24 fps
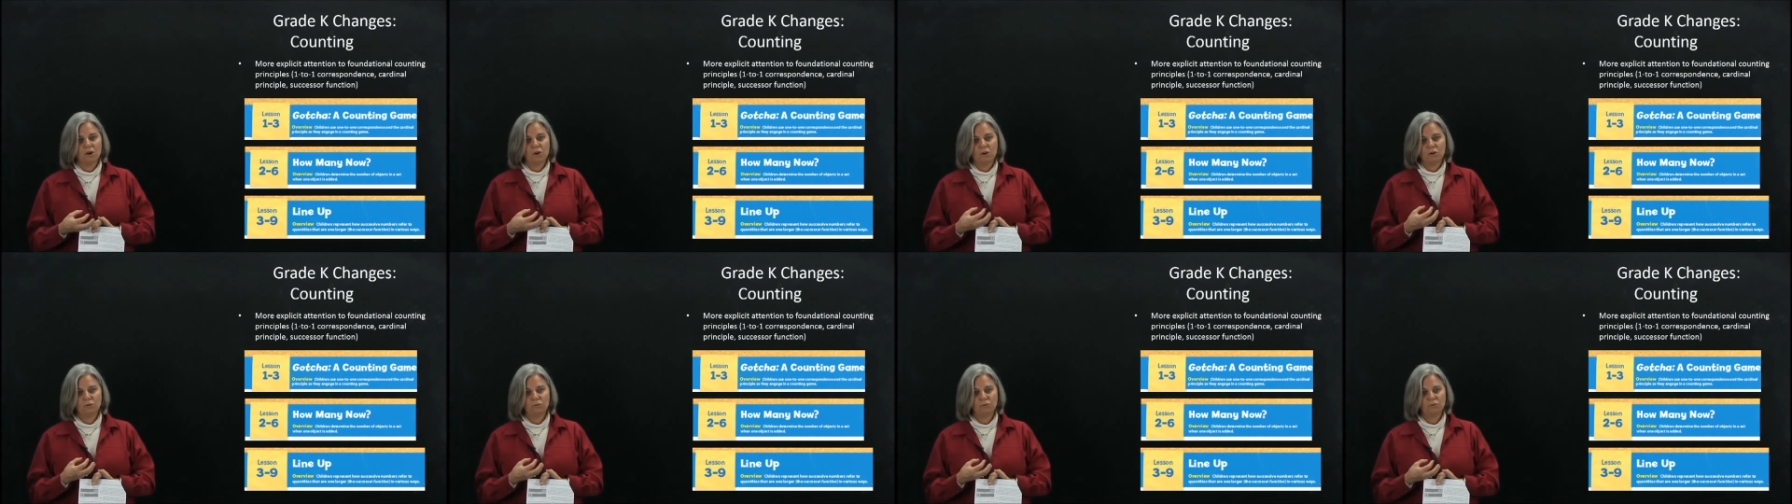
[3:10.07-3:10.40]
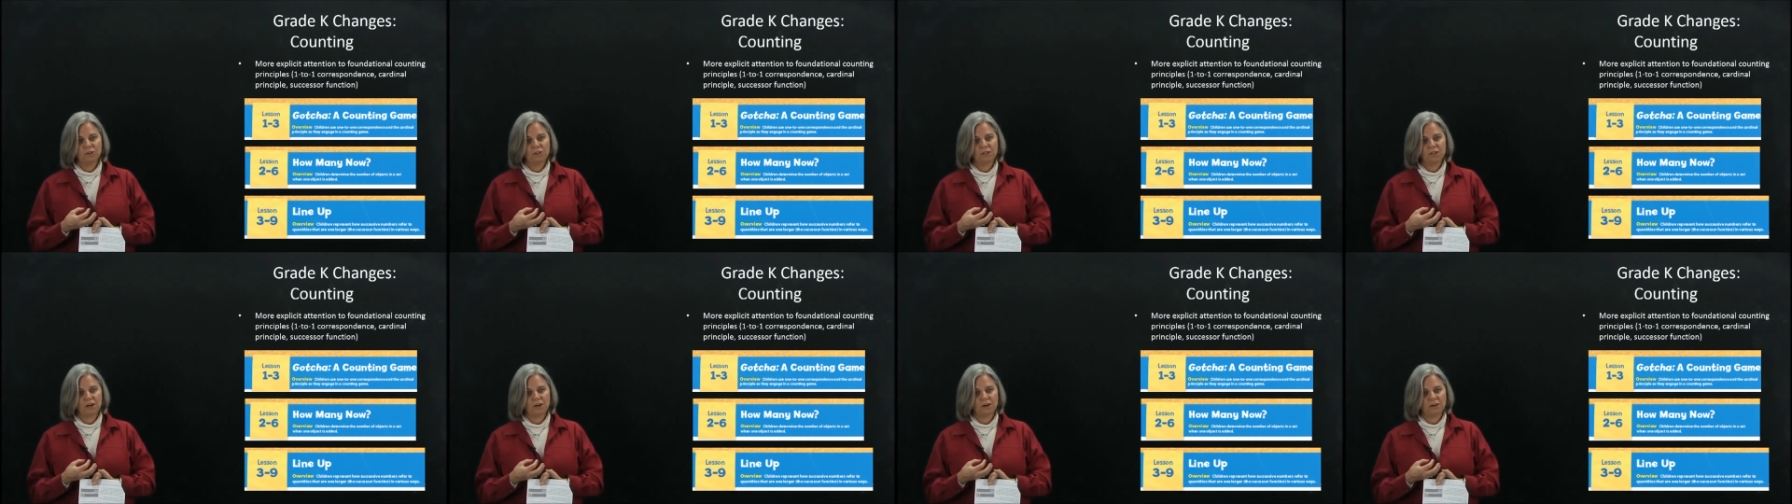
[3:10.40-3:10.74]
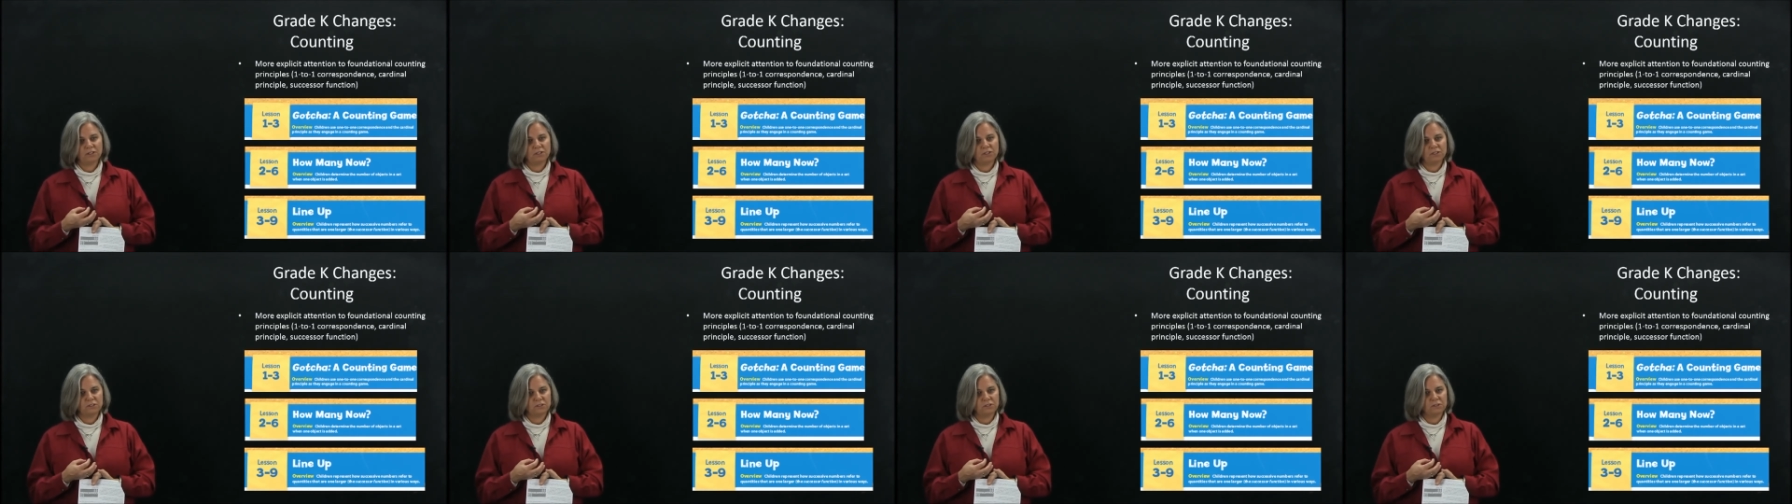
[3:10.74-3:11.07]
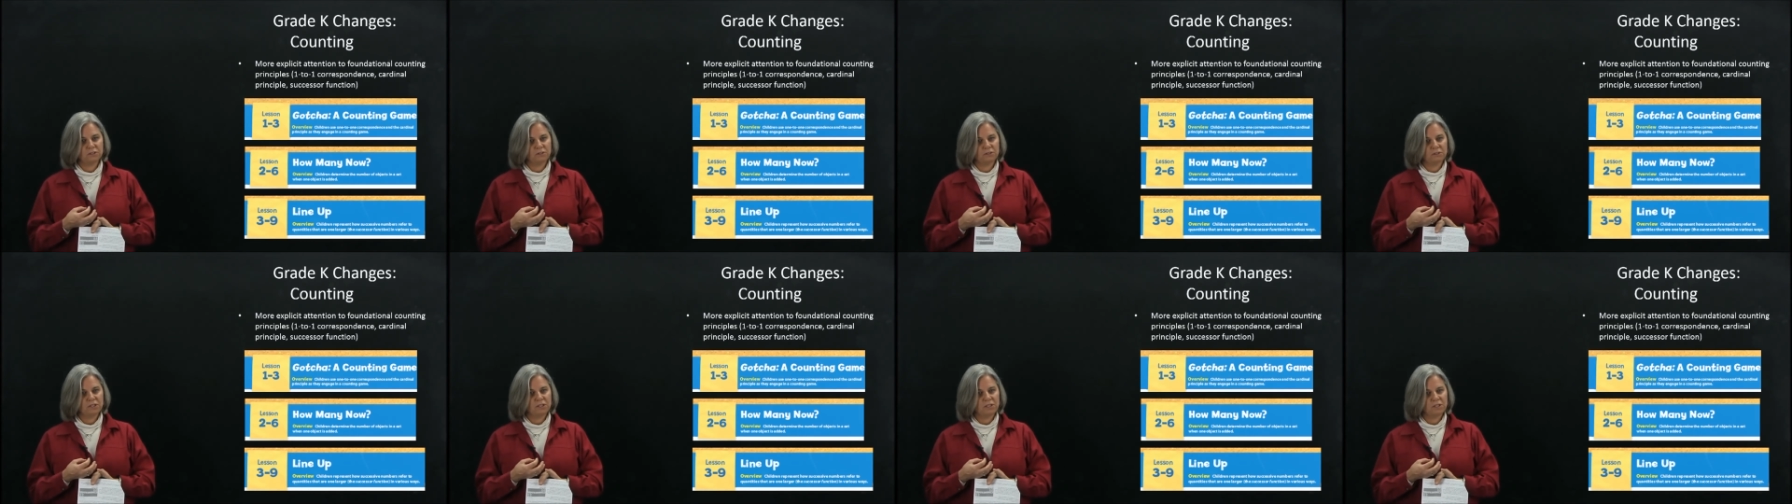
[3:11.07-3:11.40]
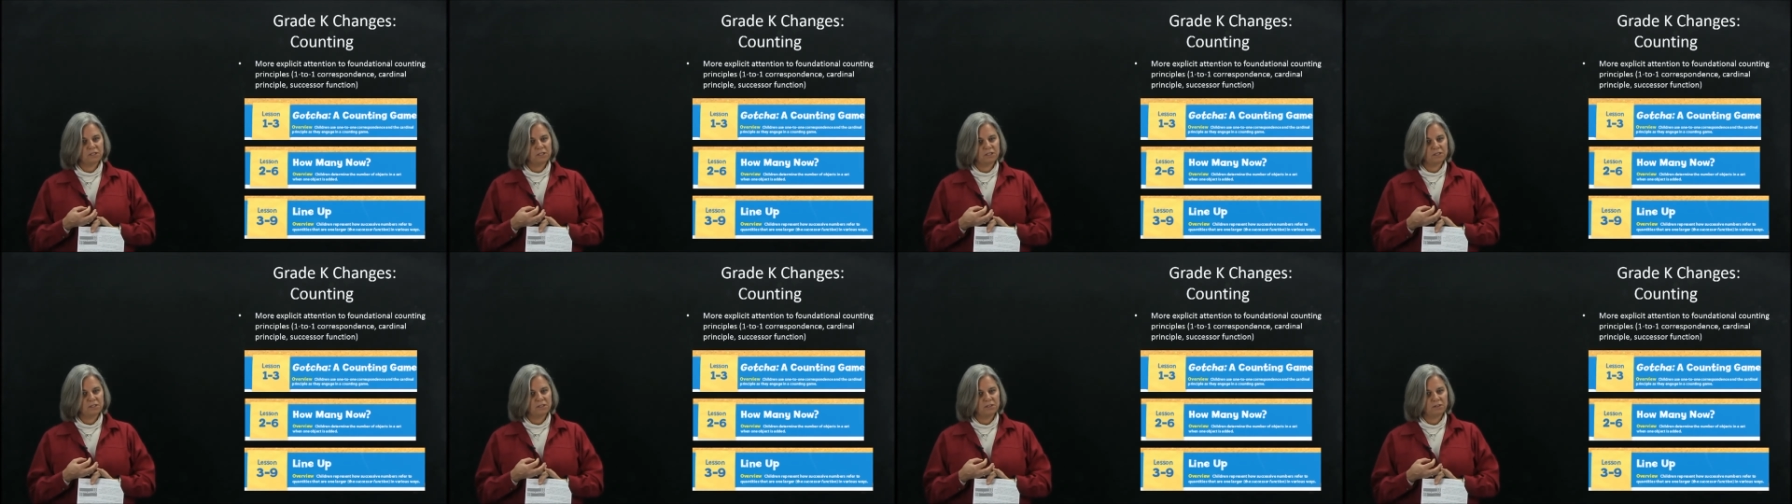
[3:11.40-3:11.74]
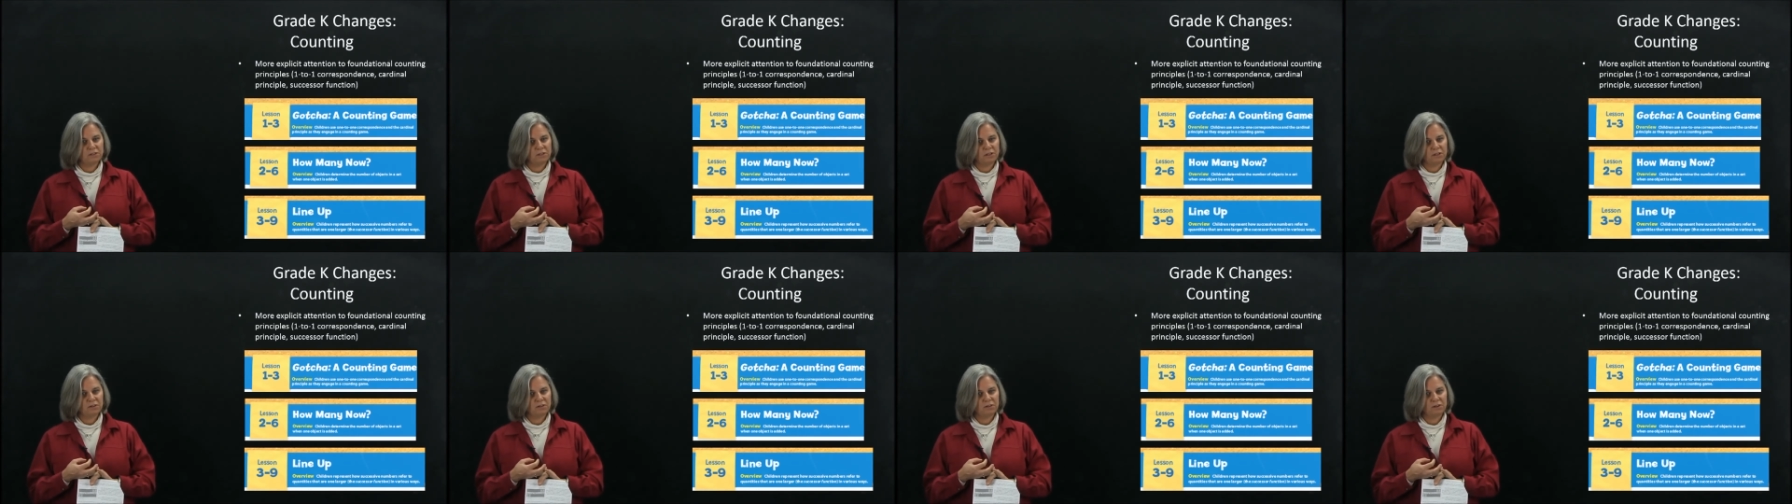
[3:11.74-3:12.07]
who really are still learning these in
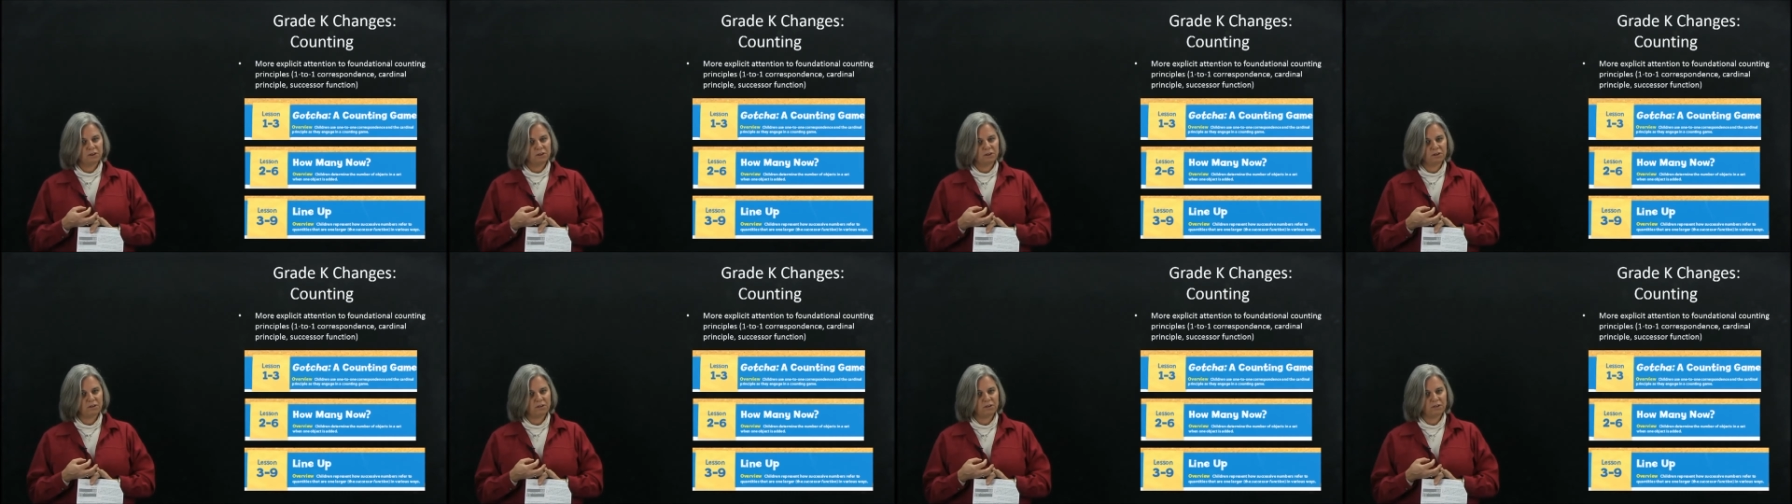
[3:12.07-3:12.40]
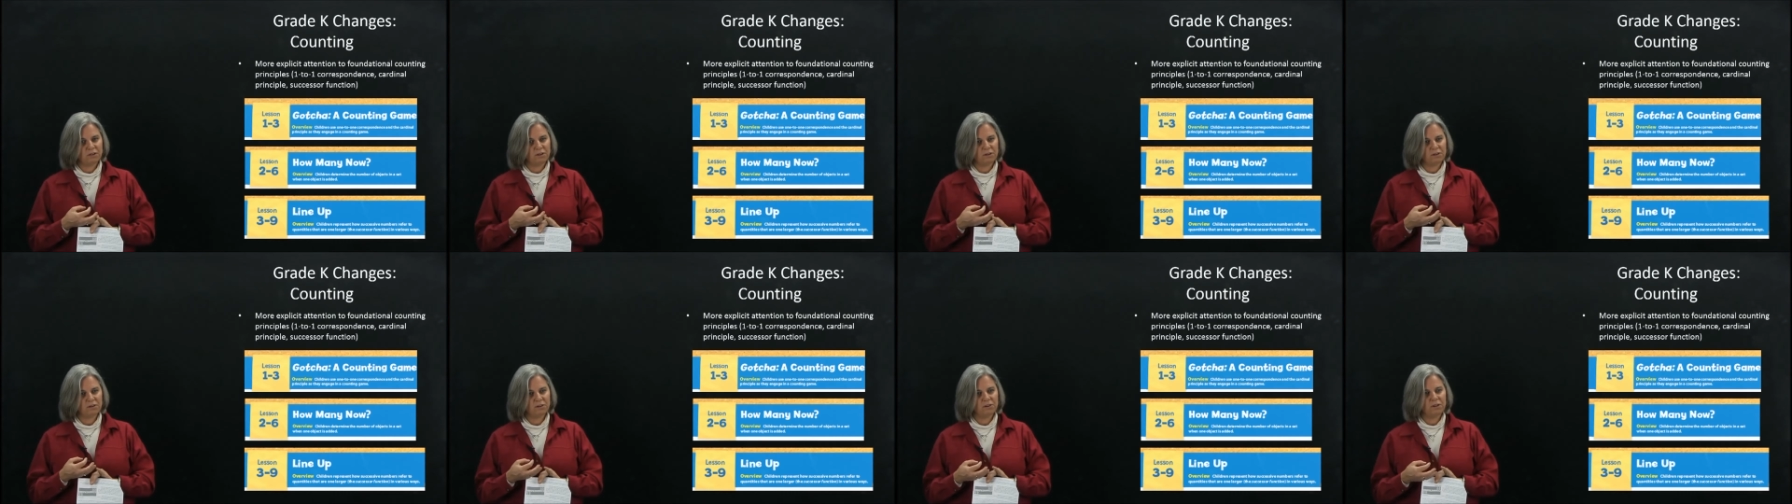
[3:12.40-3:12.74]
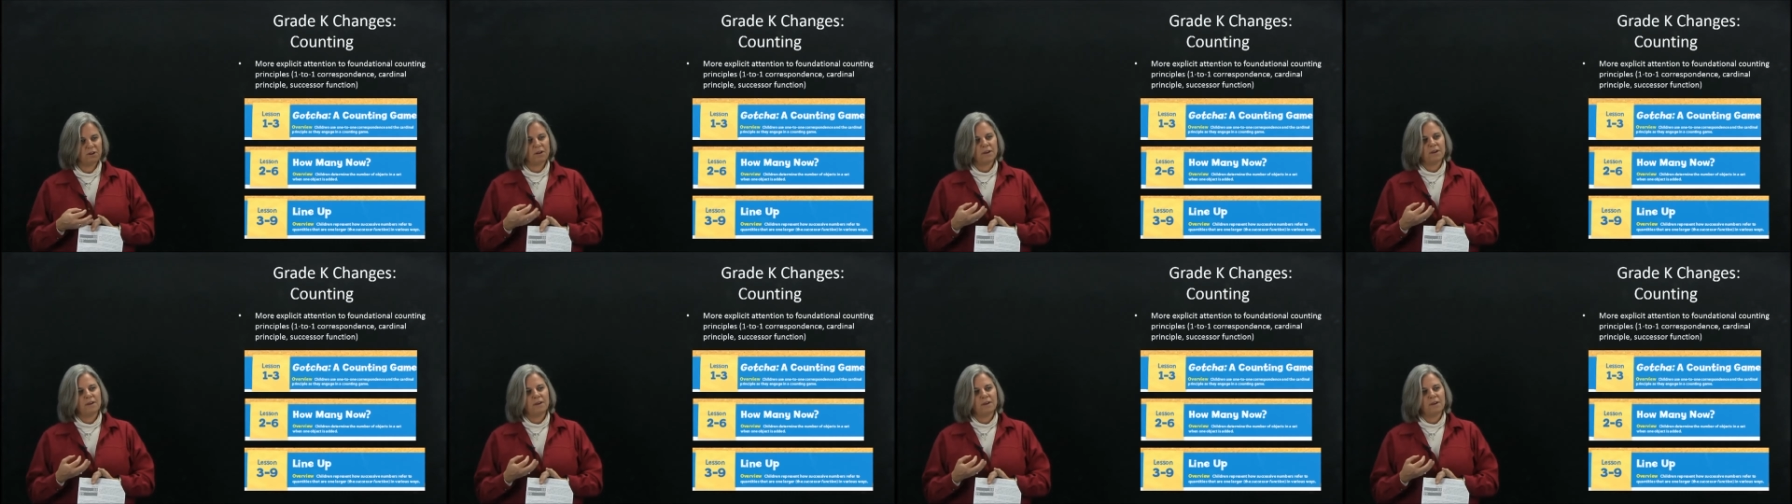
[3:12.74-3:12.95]
their kindergarten year.